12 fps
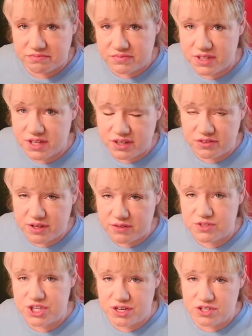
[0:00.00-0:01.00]
you know,
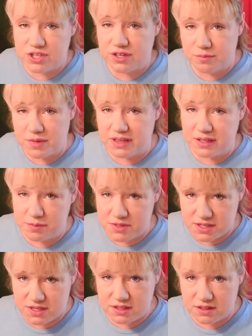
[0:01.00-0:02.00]
if changing up my
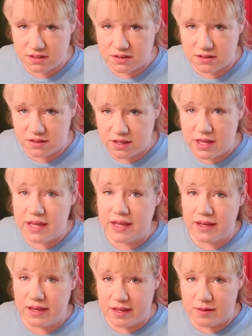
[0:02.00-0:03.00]
lipstick
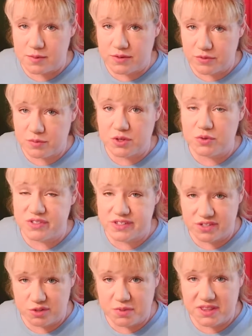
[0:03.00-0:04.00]
keeps me from doing
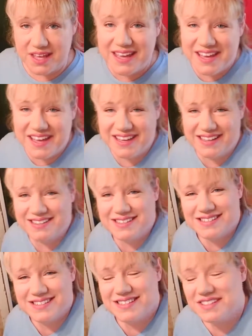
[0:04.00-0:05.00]
stupid
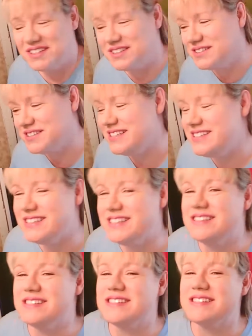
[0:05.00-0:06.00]
things, which
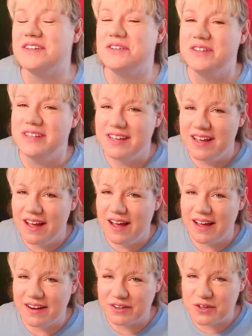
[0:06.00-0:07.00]
is so,
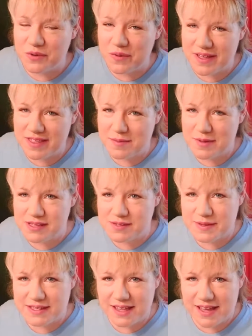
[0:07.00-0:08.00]
I don't know why that
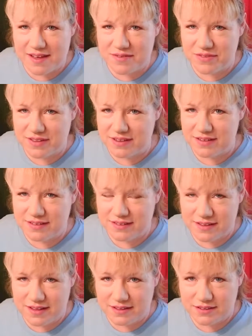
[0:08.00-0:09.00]
makes me laugh,
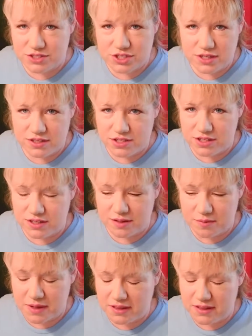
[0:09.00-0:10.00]
that changing up my